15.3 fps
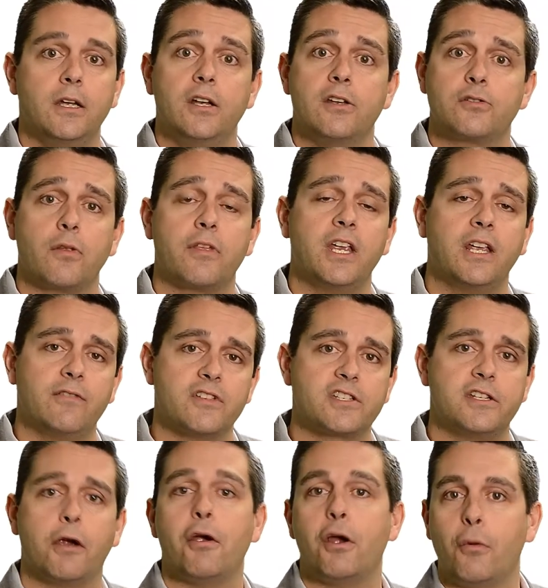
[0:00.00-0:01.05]
So think of a
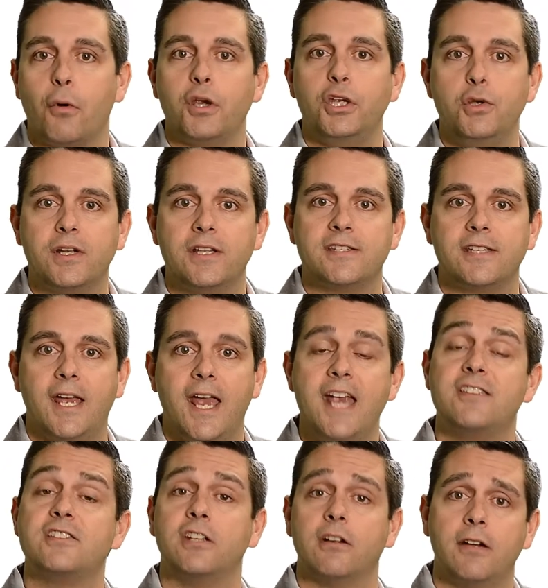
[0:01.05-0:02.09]
scenario where you could say, "Hey
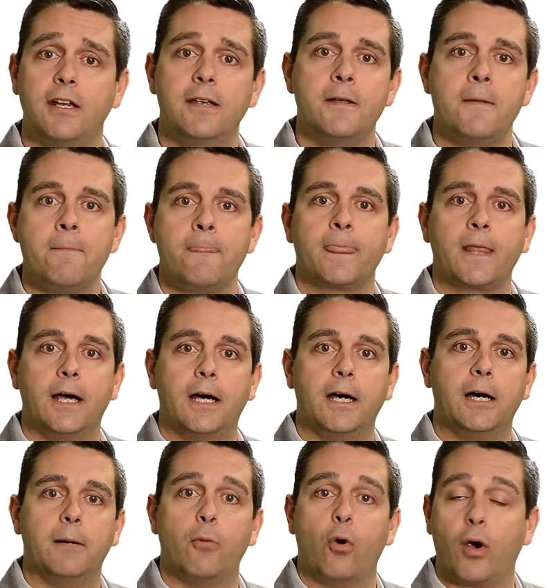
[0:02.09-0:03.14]
Siri,"
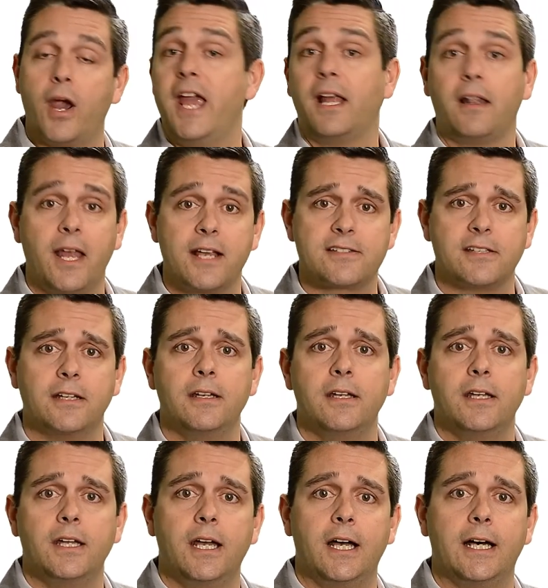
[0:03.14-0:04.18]
or "Hey Alexa,
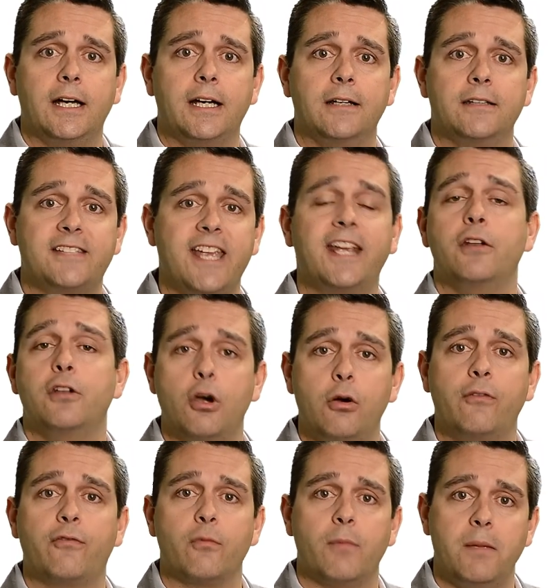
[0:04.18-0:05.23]
take a
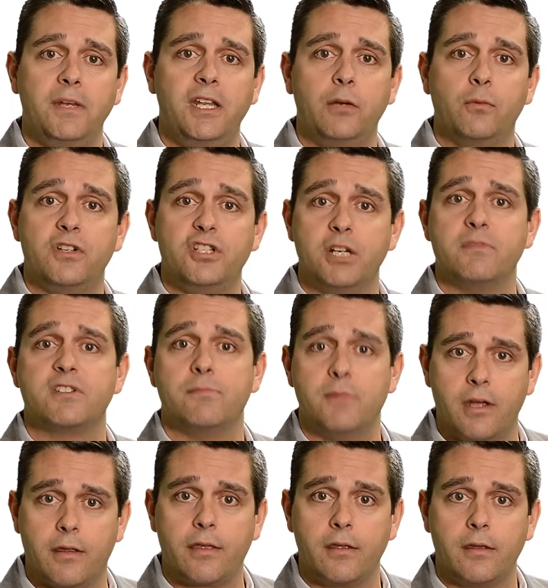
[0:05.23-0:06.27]
note for my meeting with Jim
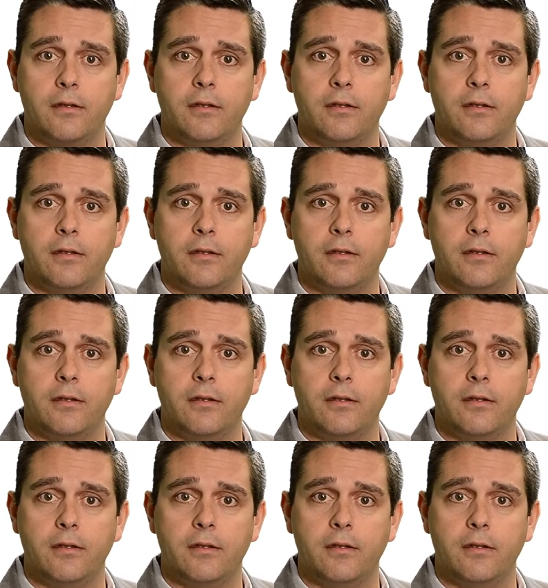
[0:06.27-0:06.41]
Smith."